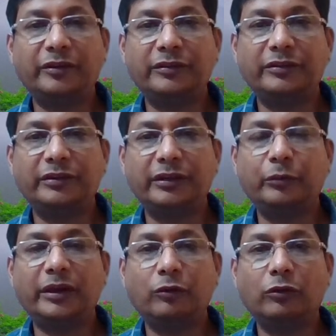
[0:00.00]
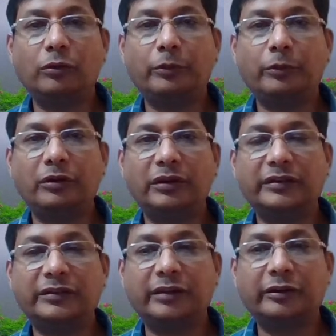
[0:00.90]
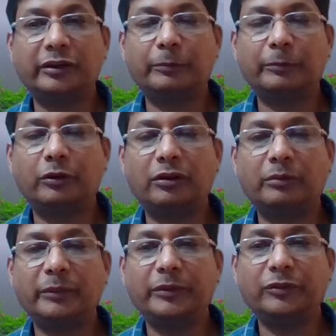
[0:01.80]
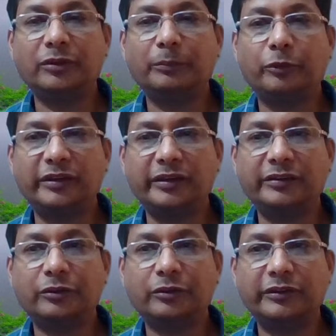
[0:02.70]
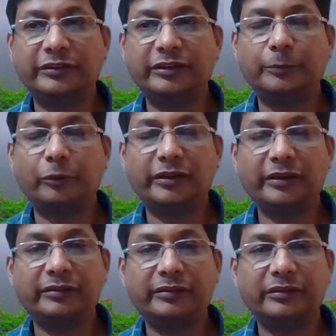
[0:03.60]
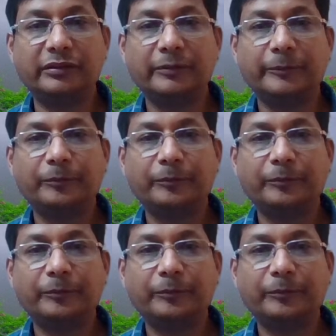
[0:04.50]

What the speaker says: So based on the applications, you can go for the startup or maybe some projects or research projects.